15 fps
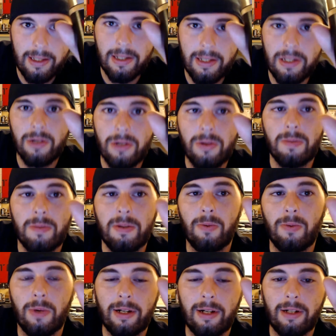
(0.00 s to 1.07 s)
This suits me
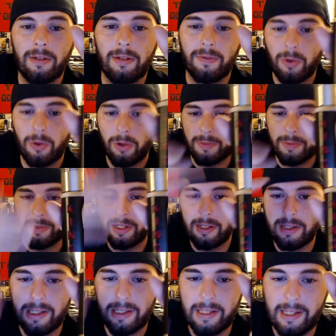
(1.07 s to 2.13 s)
well, of course,
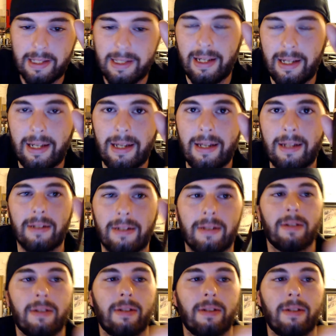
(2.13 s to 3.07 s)
because it says King.